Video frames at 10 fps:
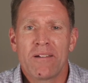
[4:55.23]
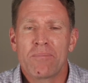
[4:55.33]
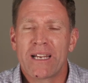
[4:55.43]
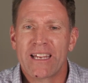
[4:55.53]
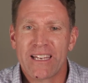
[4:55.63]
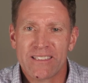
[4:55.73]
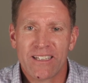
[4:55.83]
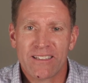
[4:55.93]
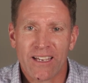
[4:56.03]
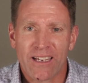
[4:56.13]
But here's
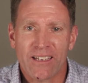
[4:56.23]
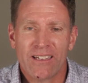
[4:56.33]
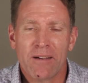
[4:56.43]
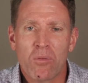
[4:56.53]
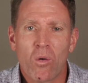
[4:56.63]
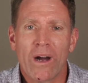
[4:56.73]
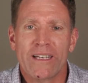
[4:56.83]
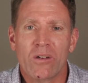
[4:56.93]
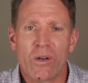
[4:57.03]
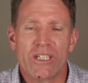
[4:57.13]
the thing. Number
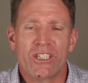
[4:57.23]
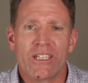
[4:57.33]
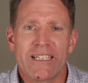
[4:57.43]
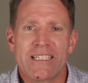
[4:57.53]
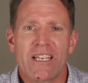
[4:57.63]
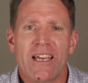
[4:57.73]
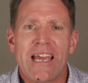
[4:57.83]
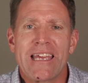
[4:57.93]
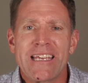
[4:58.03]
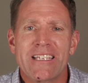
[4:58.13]
one question
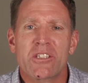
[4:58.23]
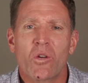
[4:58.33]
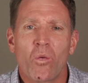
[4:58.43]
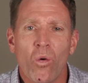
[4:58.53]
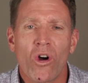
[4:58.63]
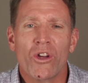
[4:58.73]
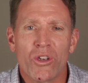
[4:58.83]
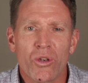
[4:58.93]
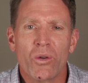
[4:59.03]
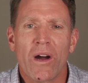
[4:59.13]
is what
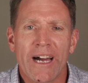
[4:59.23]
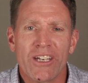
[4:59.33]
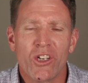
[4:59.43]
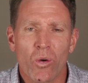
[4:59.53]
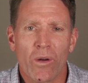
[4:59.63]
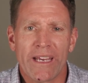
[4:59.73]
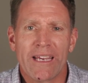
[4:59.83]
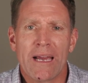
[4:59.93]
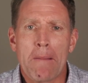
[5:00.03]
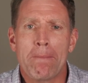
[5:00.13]
you are
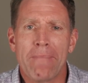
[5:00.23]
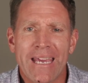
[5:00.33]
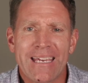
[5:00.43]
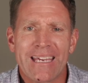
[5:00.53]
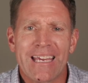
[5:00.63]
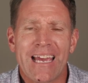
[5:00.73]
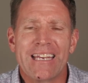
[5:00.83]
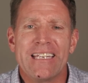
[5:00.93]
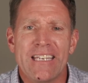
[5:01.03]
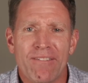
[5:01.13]
doing making a
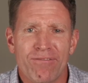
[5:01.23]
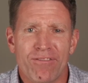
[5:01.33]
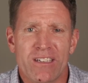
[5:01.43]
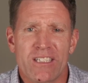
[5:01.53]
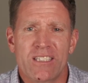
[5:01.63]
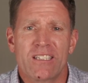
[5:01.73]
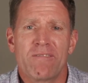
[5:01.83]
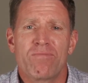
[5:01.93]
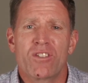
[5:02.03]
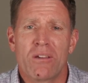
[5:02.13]
difference
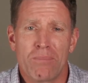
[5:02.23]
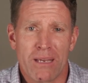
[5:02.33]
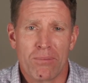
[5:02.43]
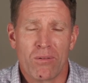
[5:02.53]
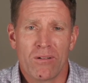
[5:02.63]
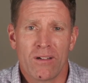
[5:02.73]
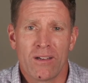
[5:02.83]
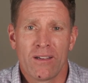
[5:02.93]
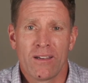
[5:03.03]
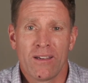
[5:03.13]
to people?
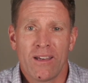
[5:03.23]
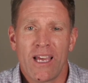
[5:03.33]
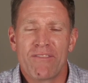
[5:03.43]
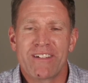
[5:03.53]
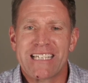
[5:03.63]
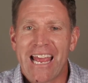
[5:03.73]
If it's